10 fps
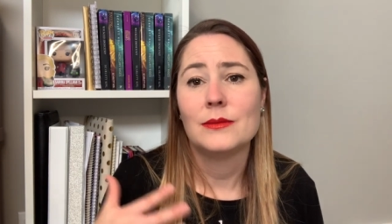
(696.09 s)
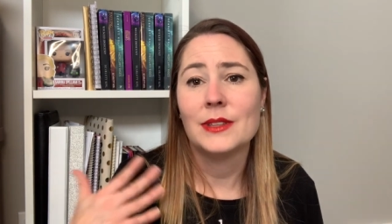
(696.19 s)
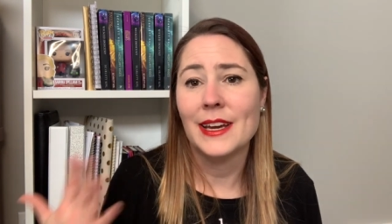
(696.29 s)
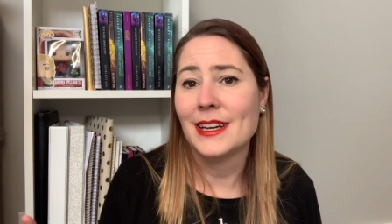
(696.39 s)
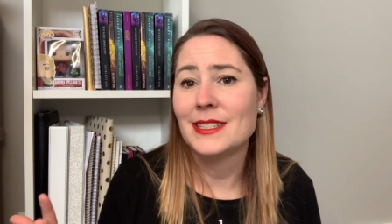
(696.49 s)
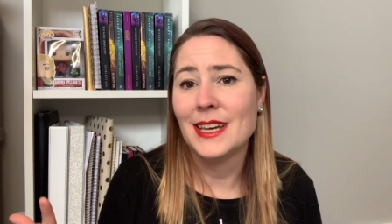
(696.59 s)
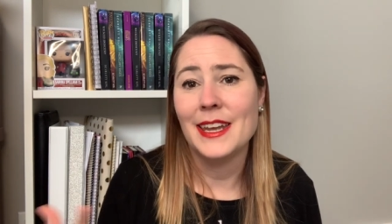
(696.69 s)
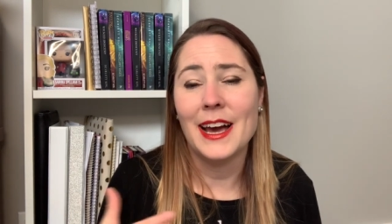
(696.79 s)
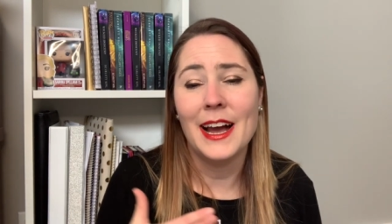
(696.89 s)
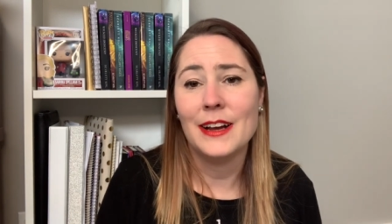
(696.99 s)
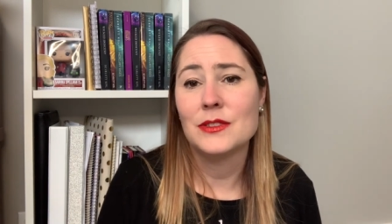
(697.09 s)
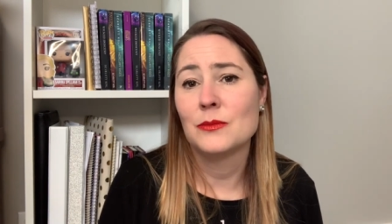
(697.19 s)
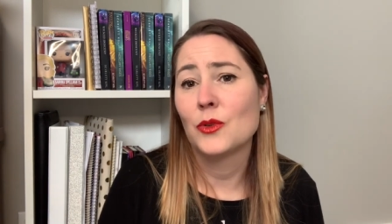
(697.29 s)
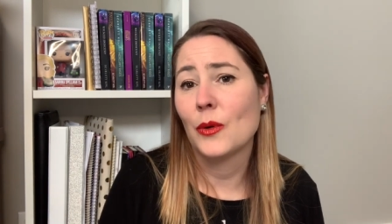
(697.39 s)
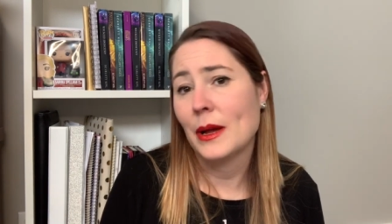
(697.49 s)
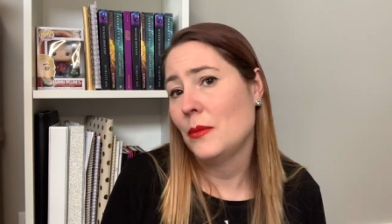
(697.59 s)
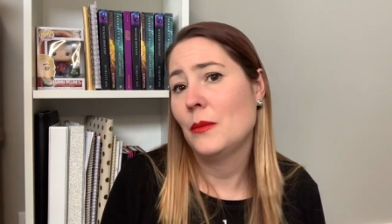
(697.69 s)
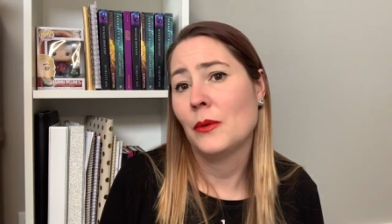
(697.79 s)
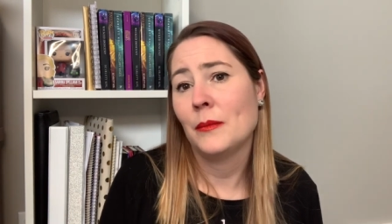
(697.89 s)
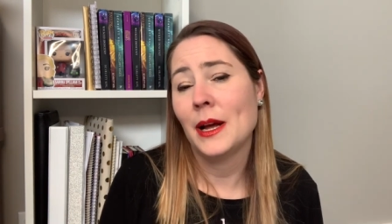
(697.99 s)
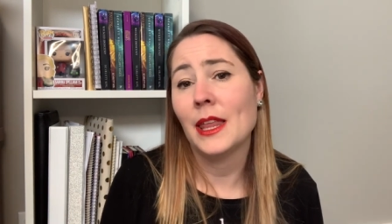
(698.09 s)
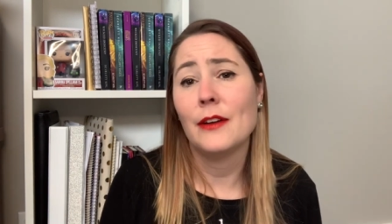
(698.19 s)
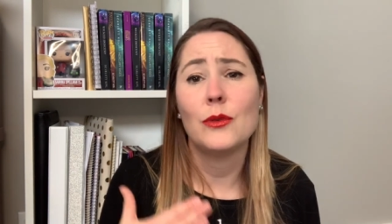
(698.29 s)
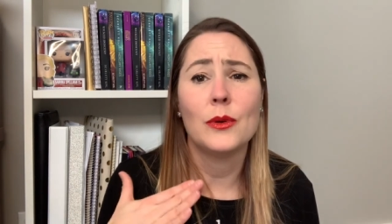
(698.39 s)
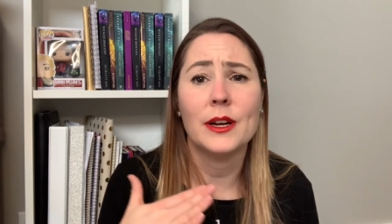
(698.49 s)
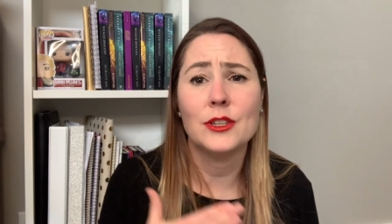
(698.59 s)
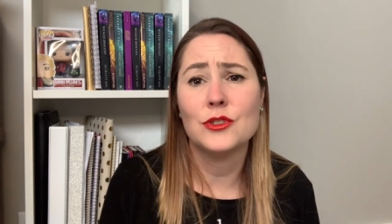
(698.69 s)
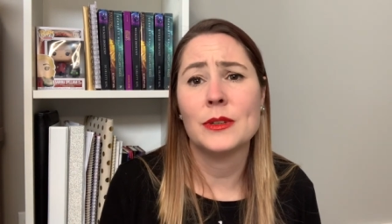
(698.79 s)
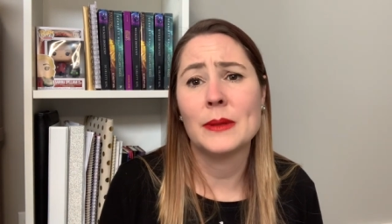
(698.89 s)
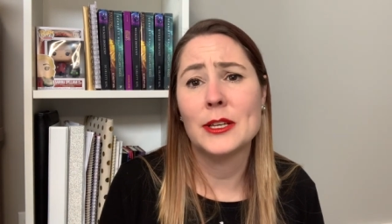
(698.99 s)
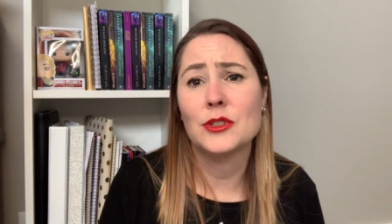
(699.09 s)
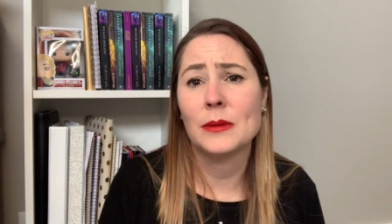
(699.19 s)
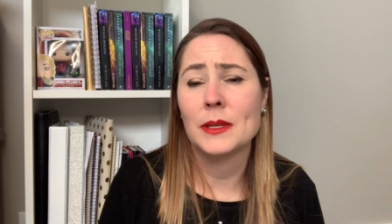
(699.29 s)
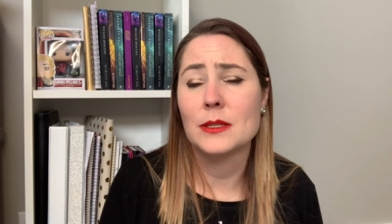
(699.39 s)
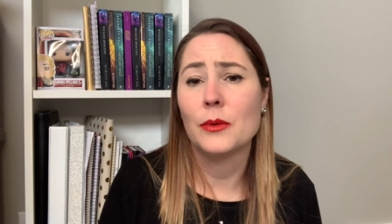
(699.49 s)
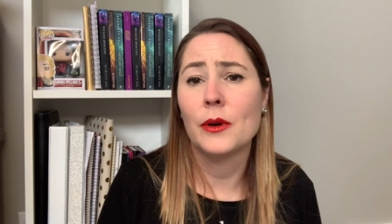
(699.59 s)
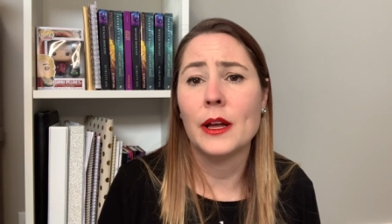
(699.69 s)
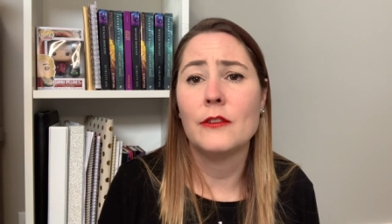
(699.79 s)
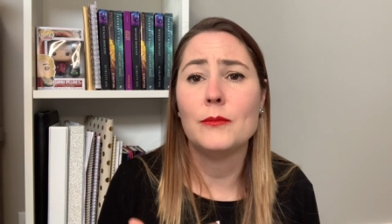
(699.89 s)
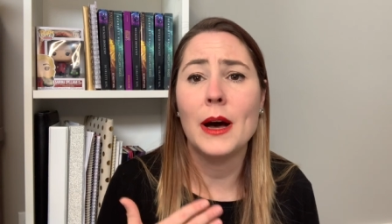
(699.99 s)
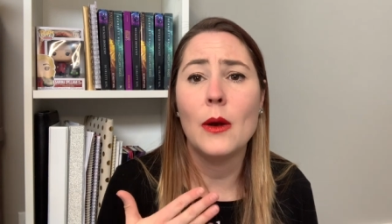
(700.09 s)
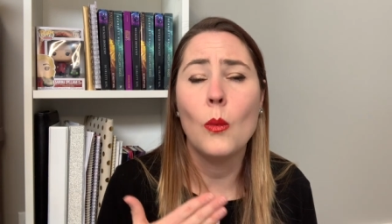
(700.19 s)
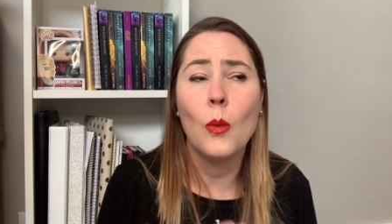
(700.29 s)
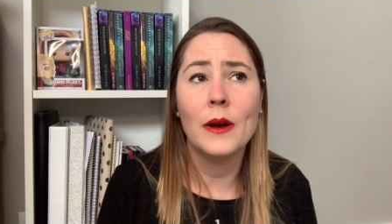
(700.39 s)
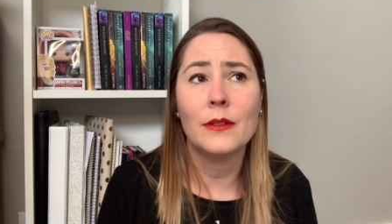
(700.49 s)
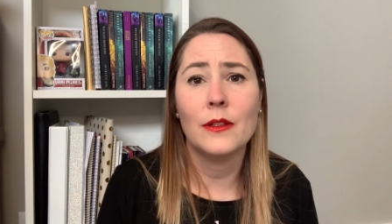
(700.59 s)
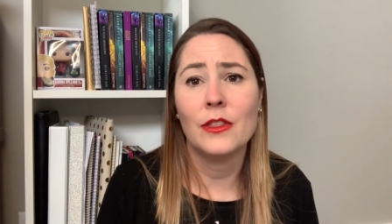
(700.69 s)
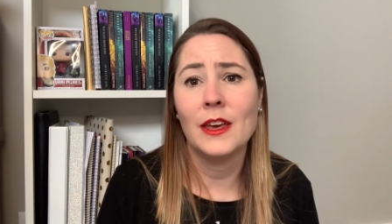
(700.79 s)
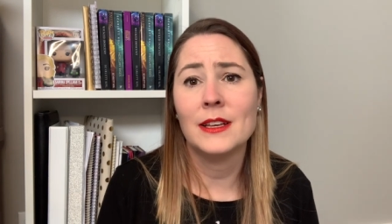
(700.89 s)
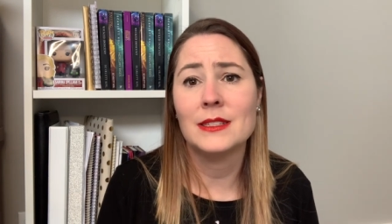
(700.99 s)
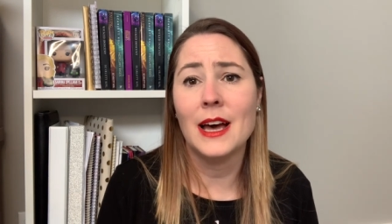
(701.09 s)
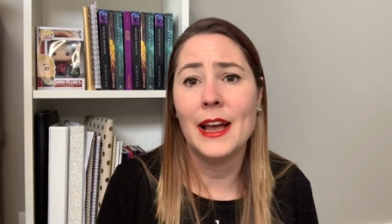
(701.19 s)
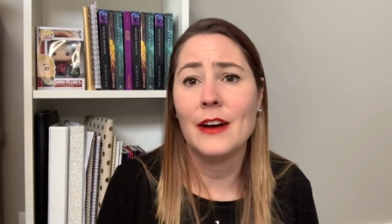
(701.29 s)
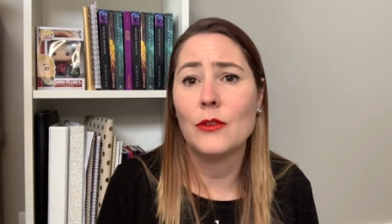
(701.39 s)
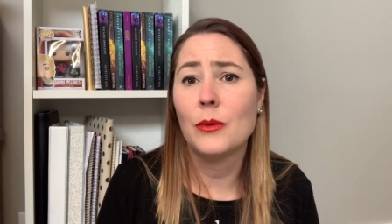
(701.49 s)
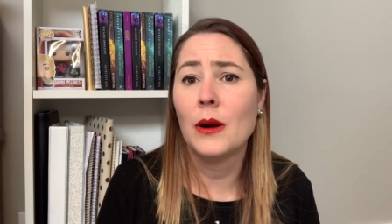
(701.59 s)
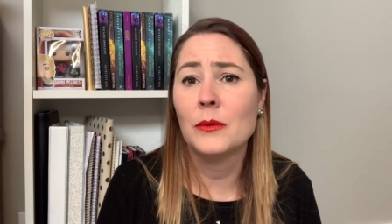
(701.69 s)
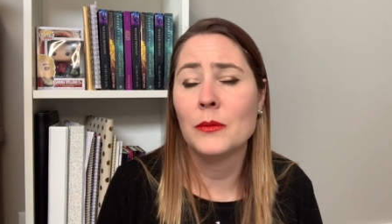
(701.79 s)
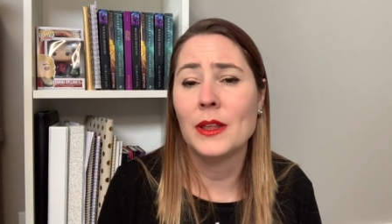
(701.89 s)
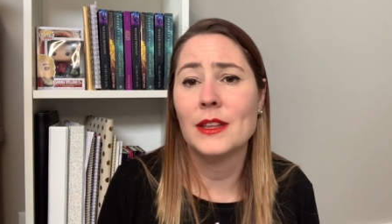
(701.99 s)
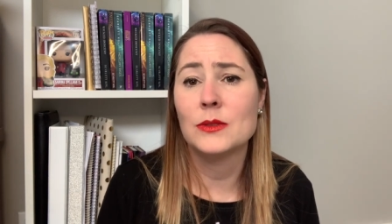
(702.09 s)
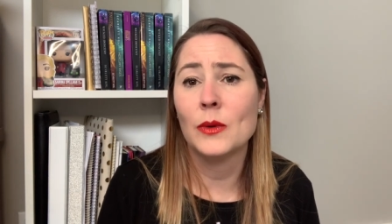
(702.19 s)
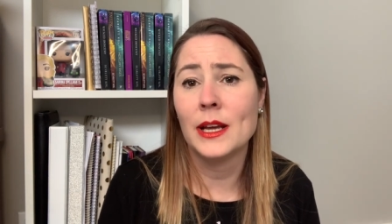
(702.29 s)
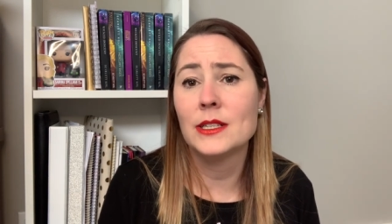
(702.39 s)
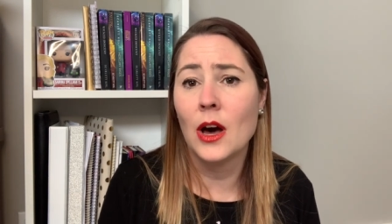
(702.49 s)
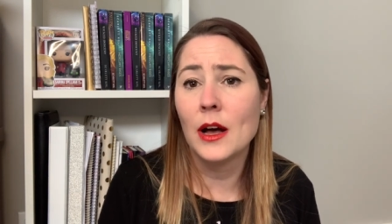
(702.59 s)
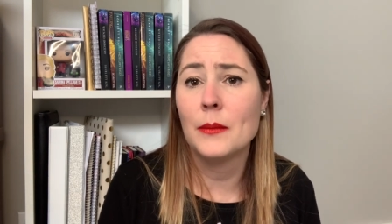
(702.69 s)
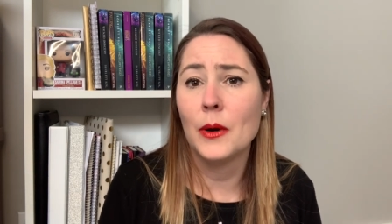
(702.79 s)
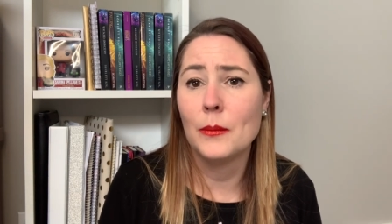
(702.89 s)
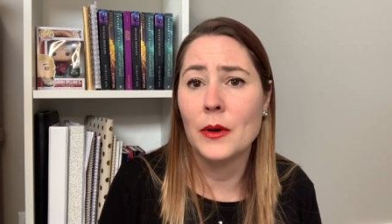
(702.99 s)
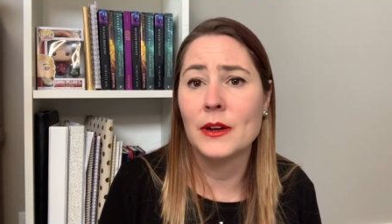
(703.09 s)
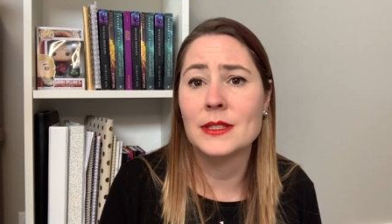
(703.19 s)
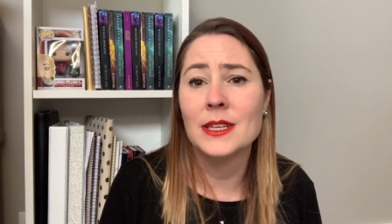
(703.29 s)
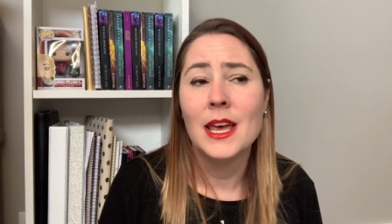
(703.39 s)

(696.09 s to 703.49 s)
Like I said, I have some great people in my life who are extremely supportive, but one of the things I have a problem with is when I talk about books,